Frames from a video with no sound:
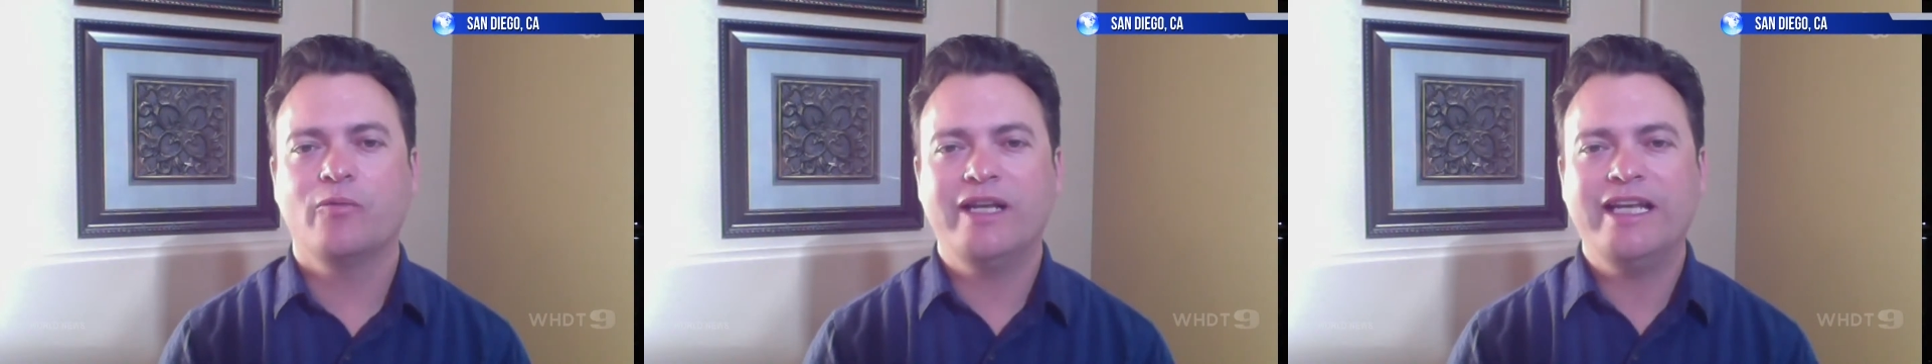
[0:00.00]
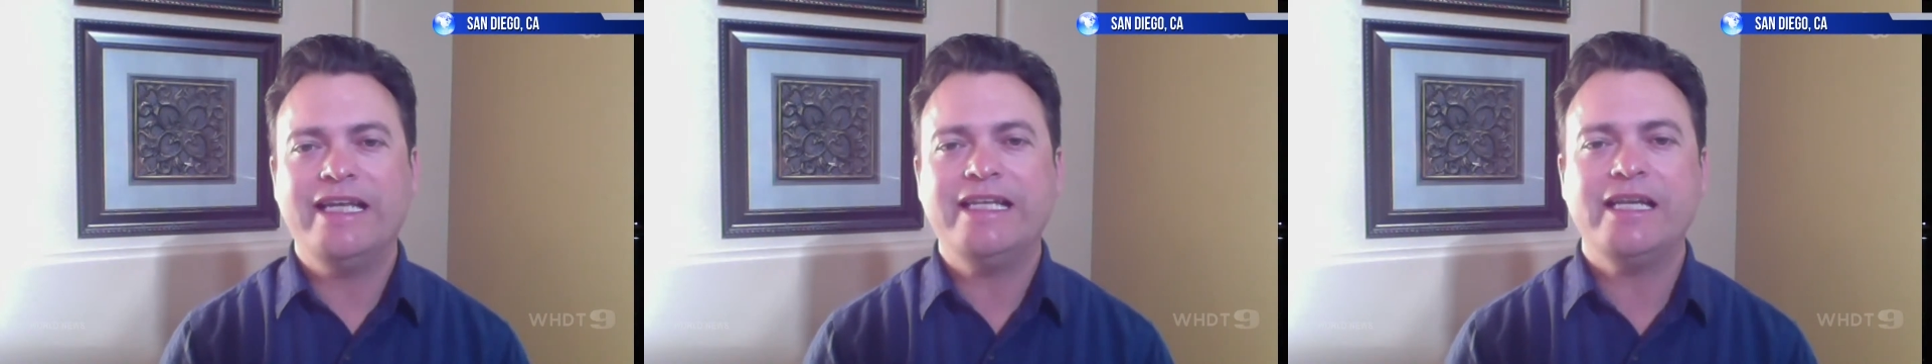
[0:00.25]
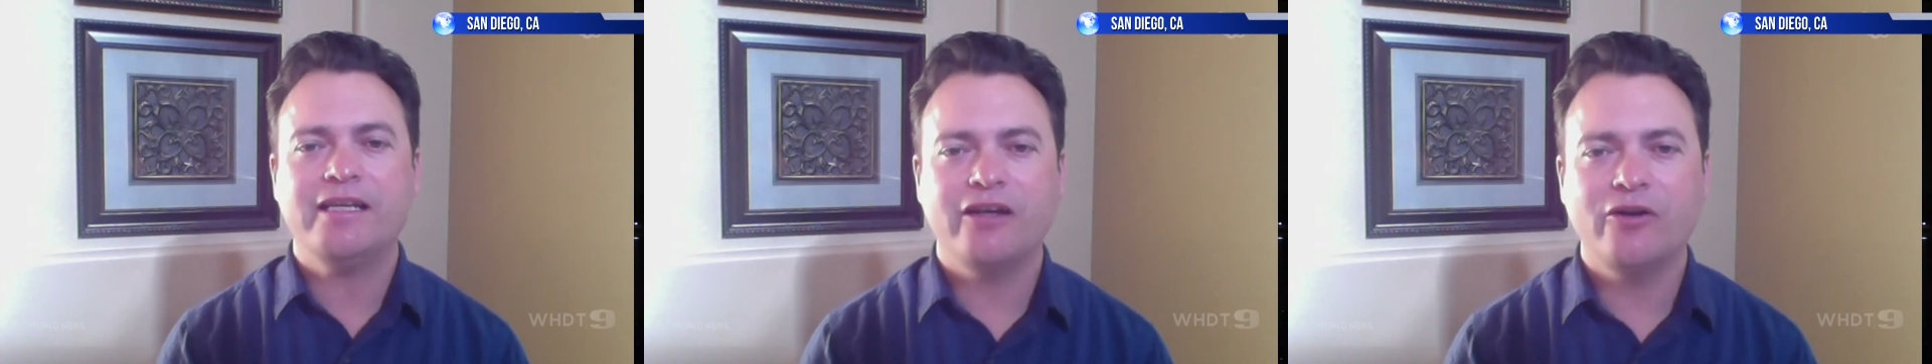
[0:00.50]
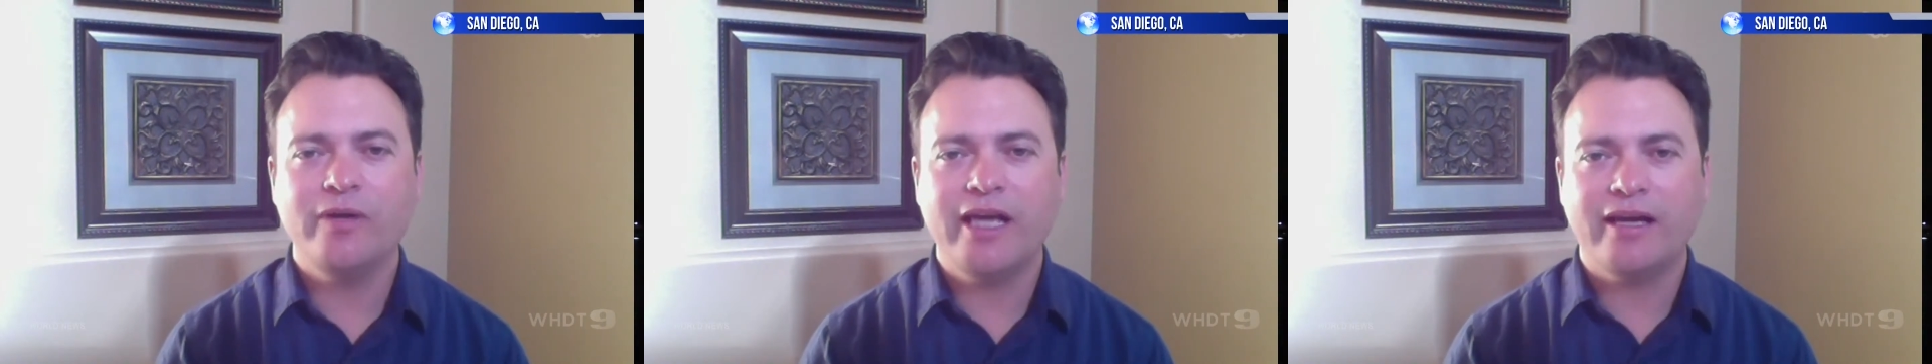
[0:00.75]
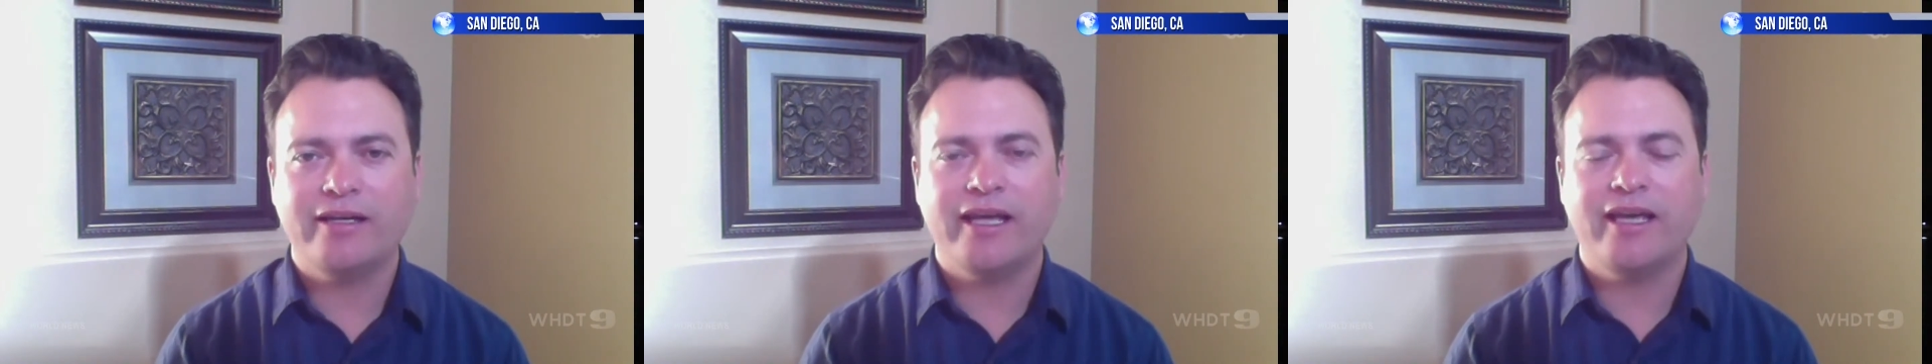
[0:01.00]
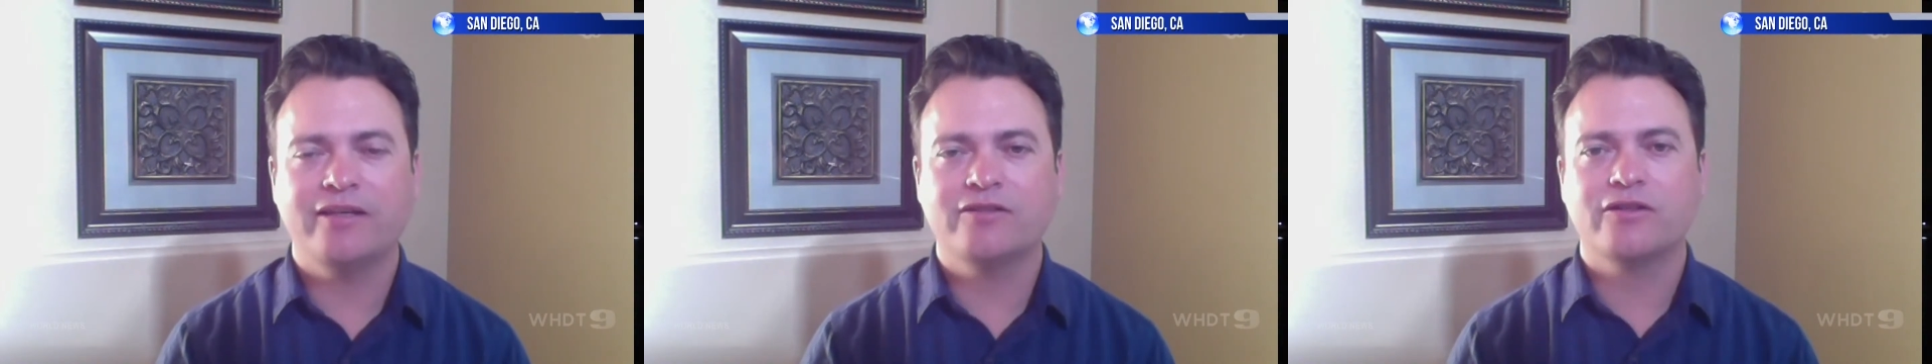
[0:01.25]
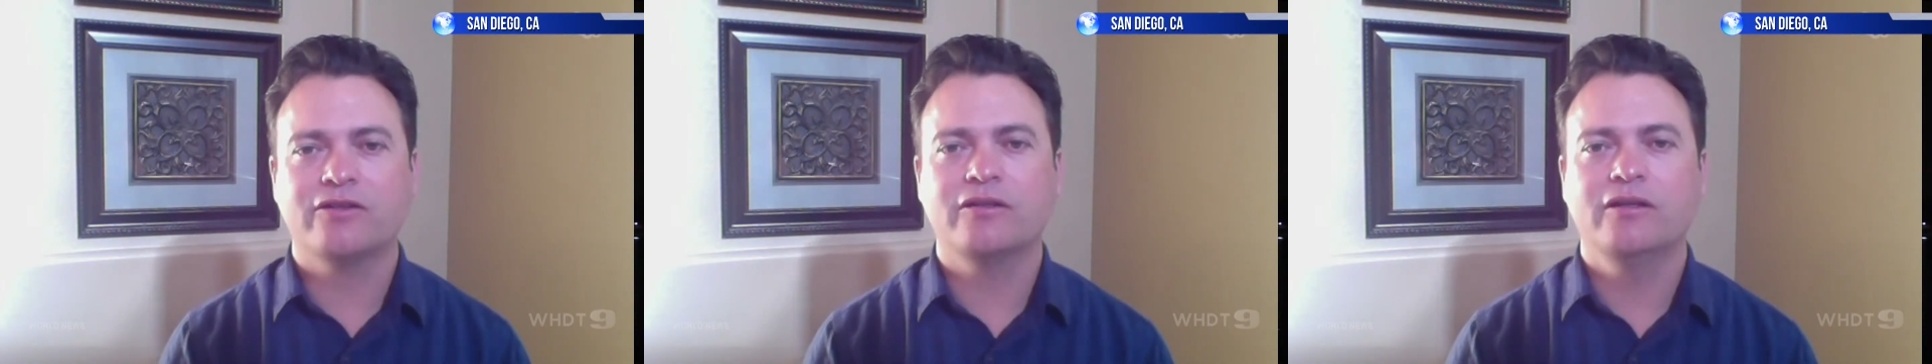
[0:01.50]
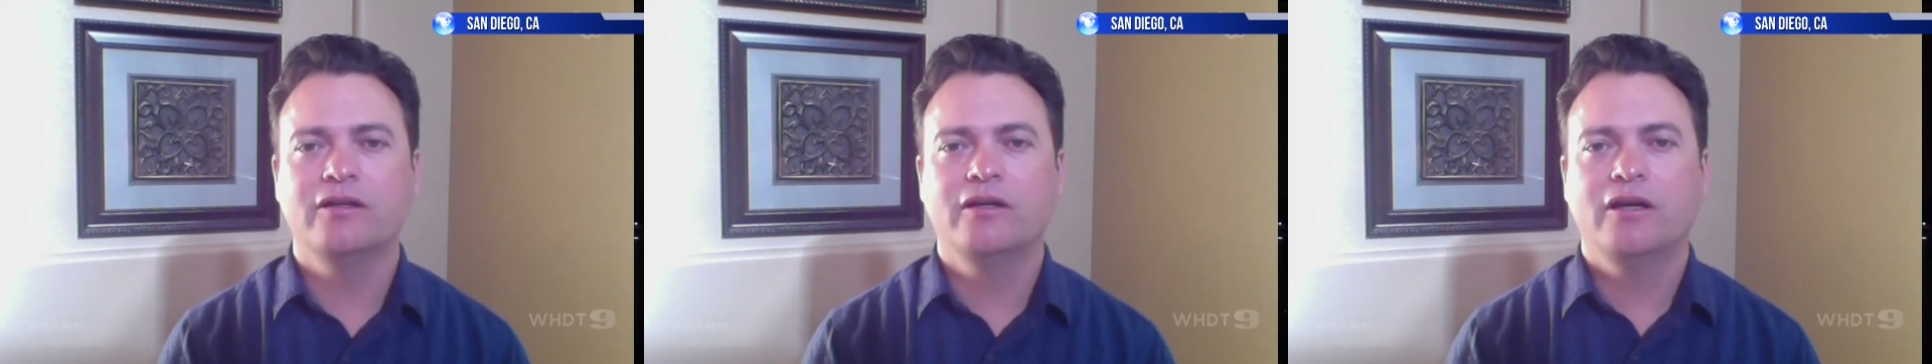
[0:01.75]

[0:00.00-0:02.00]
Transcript: When he didn't know he had cancer.